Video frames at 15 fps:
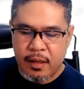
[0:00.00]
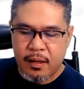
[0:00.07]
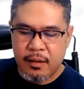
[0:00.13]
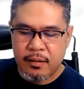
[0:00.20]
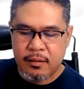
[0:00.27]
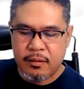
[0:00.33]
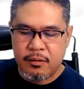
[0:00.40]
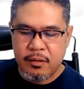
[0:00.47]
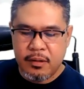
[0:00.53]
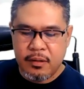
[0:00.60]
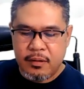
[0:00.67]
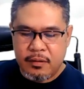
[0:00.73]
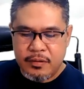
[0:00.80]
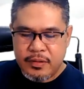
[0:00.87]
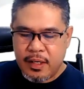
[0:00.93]
And
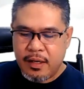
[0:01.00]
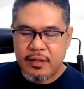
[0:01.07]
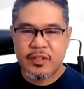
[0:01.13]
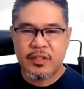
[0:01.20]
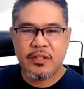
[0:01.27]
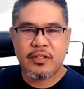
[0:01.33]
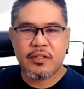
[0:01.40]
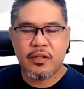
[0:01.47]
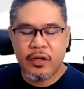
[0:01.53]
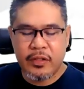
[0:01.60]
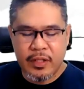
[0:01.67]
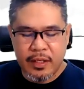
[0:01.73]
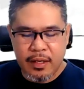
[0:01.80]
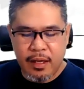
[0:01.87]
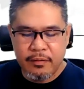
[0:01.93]
Genesis
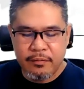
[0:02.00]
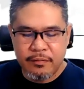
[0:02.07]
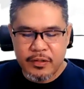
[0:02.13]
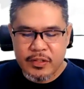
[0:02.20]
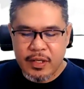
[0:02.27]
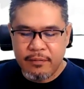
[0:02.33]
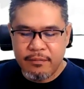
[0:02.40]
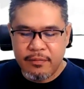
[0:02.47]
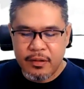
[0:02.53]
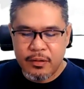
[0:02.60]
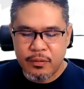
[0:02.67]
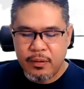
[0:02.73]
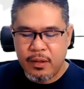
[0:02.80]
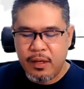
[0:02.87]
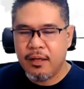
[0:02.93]
39, verse
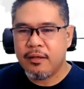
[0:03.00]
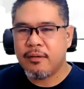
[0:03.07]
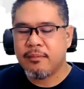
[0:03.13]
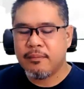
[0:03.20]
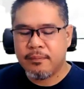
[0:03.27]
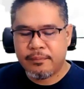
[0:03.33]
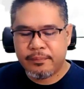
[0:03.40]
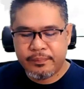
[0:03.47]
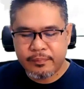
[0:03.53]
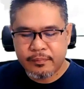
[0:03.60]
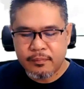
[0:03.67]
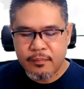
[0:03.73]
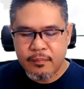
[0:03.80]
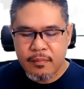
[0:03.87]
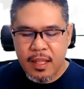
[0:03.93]
7 to 8.
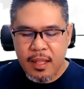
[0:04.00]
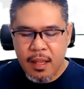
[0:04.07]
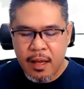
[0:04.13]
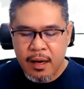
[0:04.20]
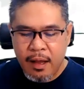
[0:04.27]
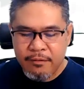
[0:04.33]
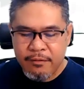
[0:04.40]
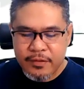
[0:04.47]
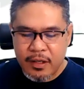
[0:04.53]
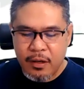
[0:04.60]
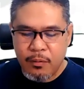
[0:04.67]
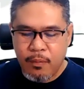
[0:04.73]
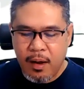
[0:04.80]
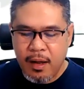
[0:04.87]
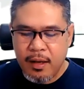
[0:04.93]
And after
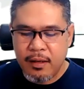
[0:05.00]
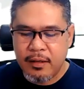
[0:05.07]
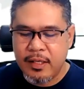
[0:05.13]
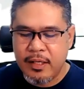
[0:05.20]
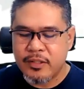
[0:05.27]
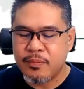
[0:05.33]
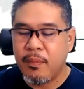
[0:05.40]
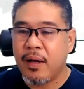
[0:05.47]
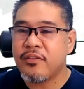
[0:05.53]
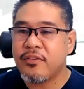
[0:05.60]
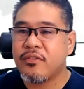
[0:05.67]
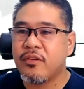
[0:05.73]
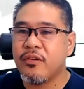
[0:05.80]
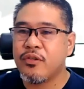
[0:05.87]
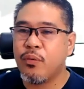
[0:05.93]
a while, his
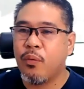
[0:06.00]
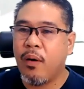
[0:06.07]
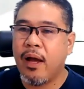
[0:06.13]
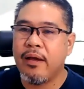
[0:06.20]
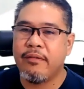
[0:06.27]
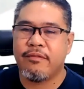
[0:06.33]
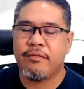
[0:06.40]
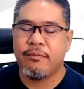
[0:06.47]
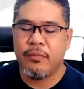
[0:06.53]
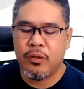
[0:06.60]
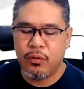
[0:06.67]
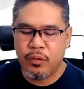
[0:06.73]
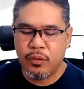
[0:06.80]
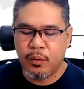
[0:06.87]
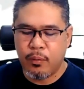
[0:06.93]
master's wife,
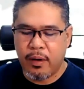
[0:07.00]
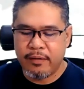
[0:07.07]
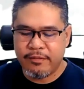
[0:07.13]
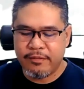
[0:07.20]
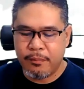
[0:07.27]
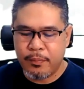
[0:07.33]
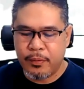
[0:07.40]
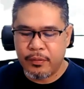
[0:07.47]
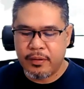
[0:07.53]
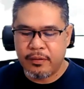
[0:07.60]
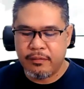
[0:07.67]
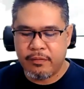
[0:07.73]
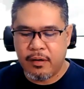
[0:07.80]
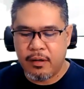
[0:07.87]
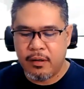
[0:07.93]
the wife of
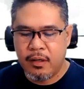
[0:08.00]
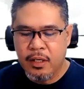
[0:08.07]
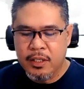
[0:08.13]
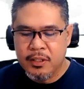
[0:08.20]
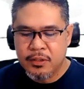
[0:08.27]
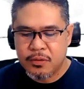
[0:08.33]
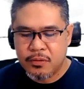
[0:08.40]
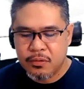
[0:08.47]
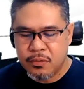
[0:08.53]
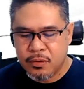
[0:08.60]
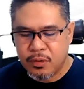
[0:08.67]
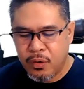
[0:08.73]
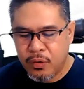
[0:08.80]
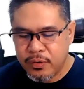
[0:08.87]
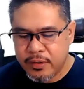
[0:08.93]
Potiphar,
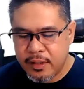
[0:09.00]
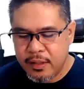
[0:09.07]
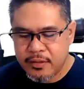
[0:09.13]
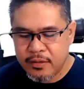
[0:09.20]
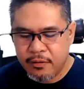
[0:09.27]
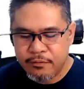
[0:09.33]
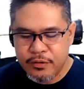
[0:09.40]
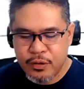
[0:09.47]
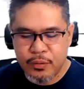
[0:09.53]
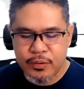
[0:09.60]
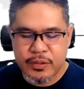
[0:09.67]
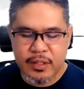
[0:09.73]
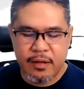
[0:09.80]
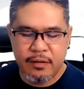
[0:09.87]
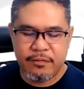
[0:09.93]
took notice of
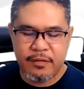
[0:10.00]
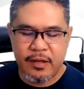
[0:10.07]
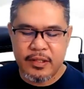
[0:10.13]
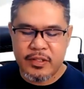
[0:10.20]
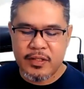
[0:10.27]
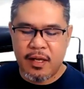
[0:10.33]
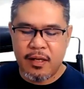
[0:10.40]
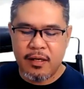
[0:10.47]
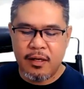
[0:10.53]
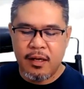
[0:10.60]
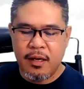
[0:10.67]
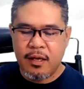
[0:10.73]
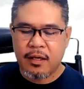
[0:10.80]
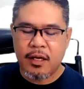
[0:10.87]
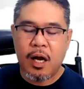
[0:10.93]
Joseph and said,
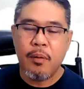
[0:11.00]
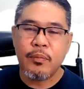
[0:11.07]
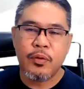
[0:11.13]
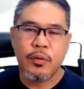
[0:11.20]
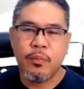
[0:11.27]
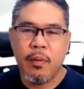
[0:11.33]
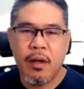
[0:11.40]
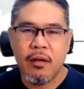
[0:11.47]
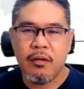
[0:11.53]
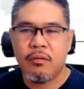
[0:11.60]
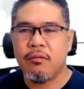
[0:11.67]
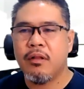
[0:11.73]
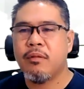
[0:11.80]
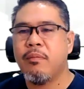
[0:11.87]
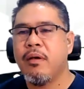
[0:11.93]
"Come to
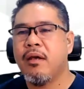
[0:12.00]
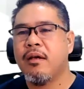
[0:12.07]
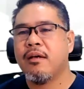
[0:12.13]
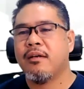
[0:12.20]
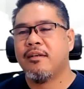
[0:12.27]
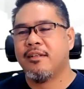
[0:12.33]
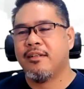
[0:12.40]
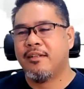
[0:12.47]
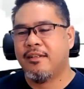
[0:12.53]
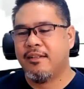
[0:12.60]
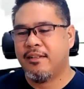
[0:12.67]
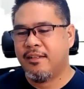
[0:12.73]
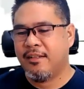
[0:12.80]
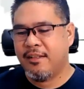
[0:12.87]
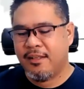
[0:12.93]
bed with me."
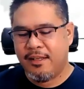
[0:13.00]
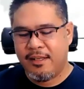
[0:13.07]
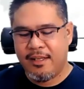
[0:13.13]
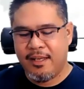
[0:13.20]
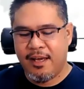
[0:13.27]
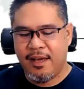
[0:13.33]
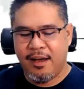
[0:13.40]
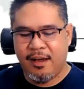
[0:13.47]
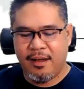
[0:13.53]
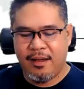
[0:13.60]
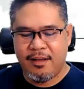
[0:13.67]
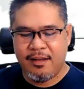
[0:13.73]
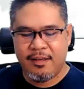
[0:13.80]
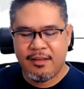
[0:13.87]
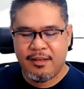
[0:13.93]
Yeah.
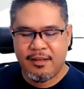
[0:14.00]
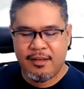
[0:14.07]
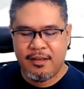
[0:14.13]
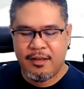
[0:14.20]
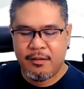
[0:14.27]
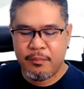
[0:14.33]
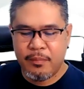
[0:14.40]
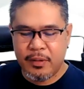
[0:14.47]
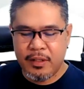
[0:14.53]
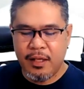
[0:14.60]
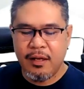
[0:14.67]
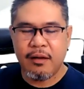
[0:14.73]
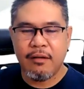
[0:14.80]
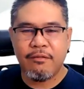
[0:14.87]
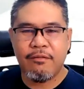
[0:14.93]
But
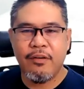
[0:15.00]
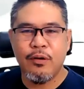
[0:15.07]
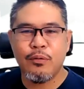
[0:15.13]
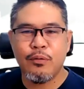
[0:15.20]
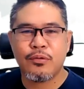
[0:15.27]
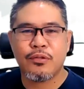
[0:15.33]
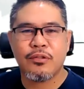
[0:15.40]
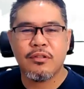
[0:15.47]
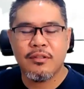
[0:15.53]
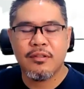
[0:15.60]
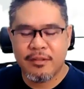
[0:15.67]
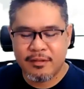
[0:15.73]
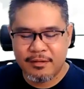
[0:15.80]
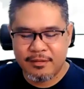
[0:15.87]
he refused.